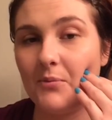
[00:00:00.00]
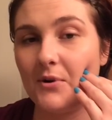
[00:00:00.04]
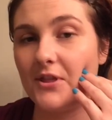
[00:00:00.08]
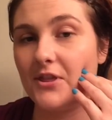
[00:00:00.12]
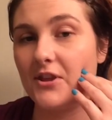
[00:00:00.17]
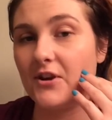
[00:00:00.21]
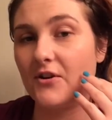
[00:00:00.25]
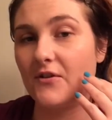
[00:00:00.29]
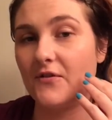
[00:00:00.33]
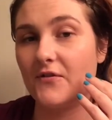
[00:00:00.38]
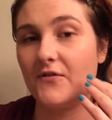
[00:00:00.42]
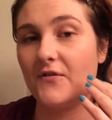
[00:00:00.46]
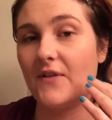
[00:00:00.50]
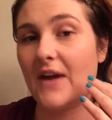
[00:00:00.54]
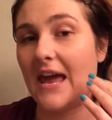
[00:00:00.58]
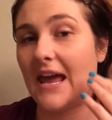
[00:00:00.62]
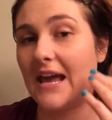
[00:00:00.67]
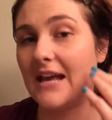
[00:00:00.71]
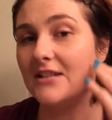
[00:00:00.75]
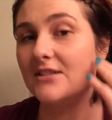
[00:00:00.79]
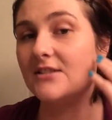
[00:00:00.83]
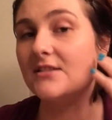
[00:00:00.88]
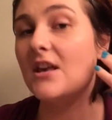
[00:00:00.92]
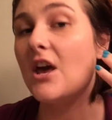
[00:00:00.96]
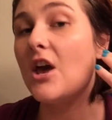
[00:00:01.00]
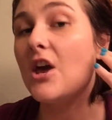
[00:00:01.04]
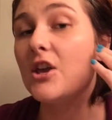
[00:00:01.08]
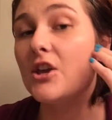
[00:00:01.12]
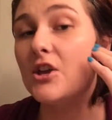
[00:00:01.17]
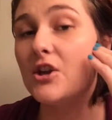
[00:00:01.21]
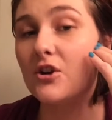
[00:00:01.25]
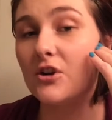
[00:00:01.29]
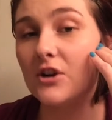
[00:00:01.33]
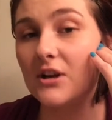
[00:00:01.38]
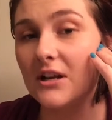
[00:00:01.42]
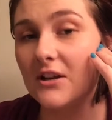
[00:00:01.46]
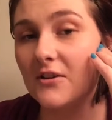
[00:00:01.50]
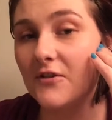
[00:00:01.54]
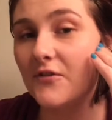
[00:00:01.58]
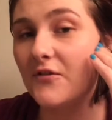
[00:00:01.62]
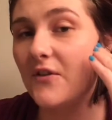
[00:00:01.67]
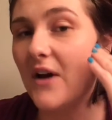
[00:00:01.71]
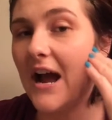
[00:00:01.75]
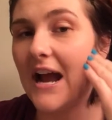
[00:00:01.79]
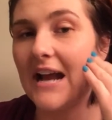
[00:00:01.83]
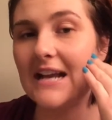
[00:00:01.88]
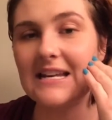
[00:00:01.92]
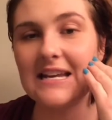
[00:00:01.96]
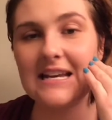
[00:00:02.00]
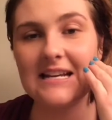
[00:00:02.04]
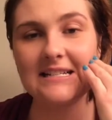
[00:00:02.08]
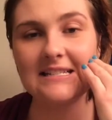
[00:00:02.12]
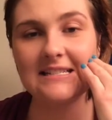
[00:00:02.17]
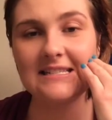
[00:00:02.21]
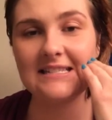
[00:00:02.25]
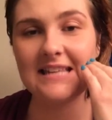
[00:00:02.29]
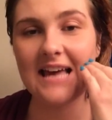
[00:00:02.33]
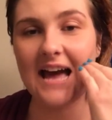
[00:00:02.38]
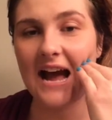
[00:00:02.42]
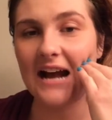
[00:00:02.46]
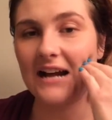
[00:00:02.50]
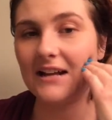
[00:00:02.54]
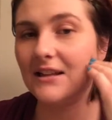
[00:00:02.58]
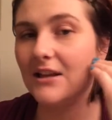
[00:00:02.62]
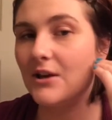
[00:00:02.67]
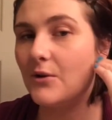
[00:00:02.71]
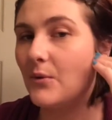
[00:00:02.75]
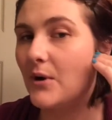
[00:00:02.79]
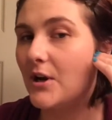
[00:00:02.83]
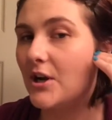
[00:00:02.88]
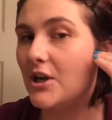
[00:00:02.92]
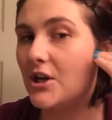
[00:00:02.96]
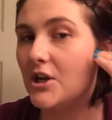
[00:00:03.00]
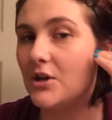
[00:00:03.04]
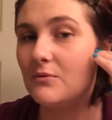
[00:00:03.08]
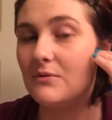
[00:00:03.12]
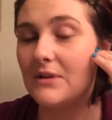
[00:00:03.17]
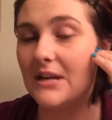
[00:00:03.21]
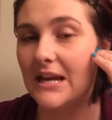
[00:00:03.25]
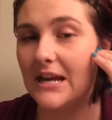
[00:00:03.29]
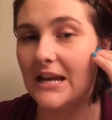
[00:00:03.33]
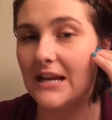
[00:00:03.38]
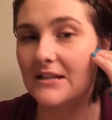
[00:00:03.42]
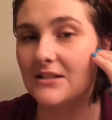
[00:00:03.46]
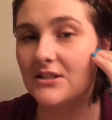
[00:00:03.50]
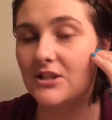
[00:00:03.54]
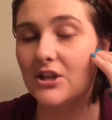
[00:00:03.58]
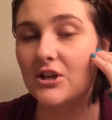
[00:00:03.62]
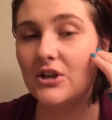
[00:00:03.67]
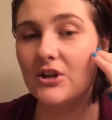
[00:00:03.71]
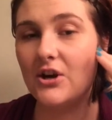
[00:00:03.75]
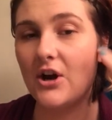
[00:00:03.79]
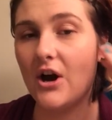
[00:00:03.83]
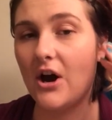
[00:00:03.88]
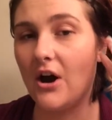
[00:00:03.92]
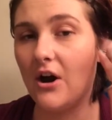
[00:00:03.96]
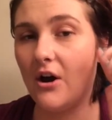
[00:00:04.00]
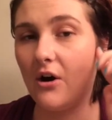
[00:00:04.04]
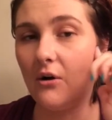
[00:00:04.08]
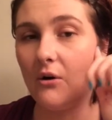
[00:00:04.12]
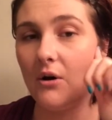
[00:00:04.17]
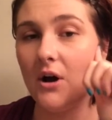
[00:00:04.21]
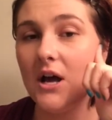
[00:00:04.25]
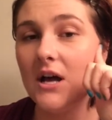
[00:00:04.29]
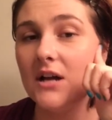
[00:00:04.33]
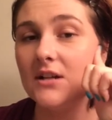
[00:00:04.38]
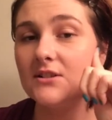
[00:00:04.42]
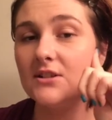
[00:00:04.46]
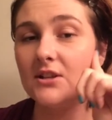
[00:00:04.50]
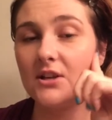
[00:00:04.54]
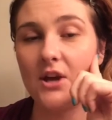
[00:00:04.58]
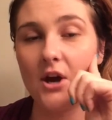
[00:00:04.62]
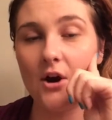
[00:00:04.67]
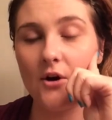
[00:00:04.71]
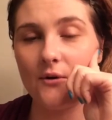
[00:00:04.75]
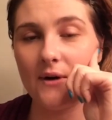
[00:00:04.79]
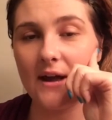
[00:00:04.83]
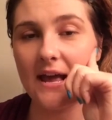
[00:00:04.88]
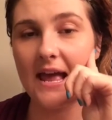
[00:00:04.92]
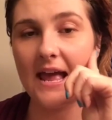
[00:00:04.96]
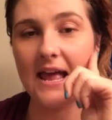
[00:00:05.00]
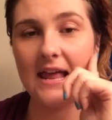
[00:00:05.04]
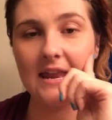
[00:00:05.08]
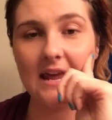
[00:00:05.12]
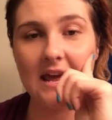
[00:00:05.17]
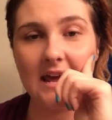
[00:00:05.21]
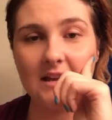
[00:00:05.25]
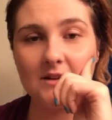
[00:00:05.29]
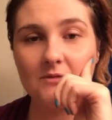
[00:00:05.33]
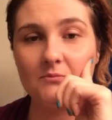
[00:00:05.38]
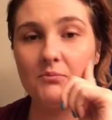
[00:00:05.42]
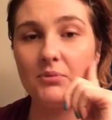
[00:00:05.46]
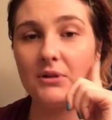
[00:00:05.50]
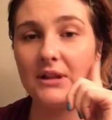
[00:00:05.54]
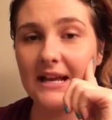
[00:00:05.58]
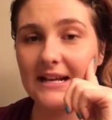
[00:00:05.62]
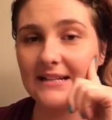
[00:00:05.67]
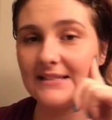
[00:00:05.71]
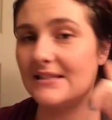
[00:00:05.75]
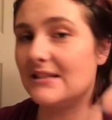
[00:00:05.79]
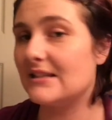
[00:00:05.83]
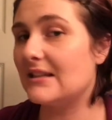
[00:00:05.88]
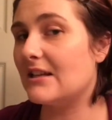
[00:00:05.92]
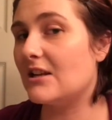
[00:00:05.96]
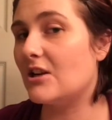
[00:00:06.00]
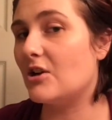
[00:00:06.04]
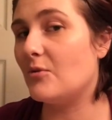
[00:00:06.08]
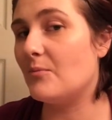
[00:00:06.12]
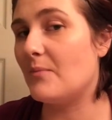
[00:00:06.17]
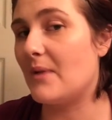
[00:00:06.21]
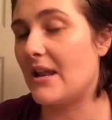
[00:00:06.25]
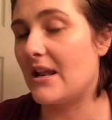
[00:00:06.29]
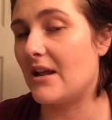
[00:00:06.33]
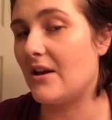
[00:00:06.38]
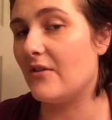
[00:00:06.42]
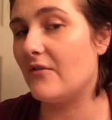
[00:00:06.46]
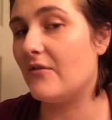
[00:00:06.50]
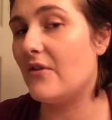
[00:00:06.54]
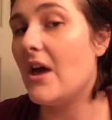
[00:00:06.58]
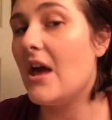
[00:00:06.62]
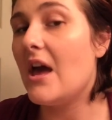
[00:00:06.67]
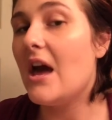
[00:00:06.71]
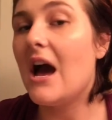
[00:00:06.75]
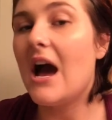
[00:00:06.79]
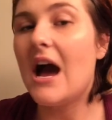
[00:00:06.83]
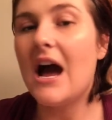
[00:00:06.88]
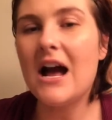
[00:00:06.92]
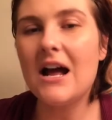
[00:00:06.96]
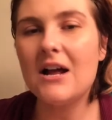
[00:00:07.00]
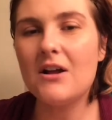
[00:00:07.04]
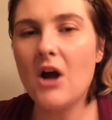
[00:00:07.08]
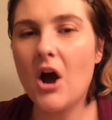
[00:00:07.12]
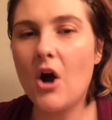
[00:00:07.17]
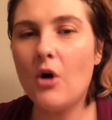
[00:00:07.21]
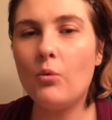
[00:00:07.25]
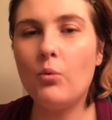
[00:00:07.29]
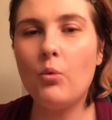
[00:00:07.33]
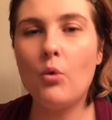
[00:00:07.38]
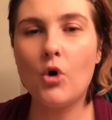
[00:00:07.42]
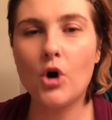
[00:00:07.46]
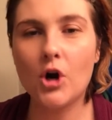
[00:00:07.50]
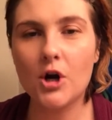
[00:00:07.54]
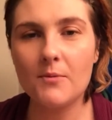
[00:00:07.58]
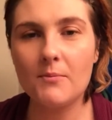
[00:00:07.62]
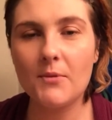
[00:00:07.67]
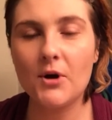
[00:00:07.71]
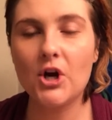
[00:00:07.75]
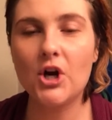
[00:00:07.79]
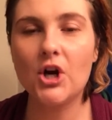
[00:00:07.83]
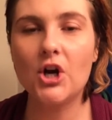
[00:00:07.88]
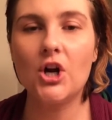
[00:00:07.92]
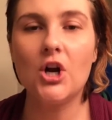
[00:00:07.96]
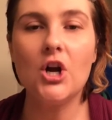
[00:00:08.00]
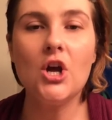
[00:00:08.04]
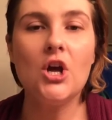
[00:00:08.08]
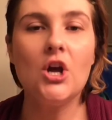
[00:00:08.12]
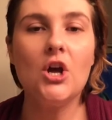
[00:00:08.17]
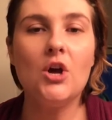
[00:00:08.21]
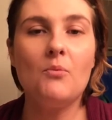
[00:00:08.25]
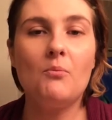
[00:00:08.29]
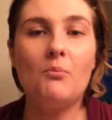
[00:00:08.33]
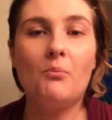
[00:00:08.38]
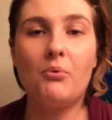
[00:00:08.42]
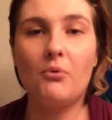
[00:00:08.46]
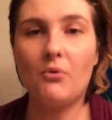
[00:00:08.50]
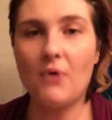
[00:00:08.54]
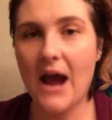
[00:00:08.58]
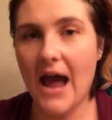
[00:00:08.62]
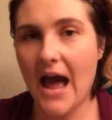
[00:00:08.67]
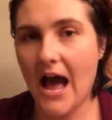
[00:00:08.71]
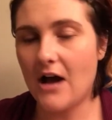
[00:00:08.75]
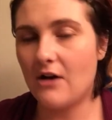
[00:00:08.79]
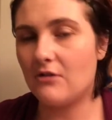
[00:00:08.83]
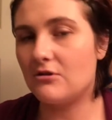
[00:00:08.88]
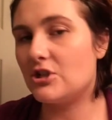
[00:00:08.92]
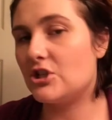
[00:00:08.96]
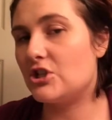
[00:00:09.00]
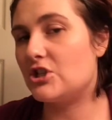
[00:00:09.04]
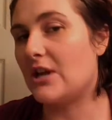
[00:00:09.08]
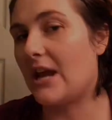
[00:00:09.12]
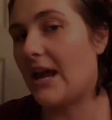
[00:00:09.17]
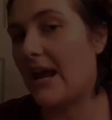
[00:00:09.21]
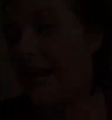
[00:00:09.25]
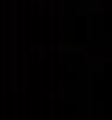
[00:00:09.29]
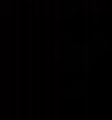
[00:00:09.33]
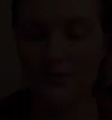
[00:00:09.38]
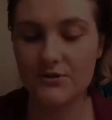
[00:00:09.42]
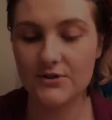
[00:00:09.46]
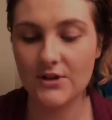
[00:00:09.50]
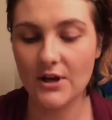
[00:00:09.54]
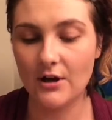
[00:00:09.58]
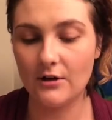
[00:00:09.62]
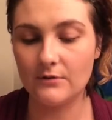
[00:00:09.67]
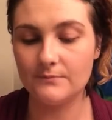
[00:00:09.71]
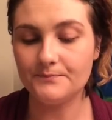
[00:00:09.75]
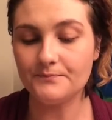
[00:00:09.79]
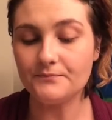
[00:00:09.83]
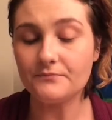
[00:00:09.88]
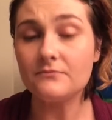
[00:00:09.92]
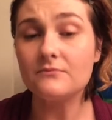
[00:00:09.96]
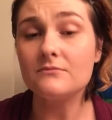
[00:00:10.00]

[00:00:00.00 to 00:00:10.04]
with your face, you're gonna find exactly where you need to go in and place a little bit of a warmer brown shape. So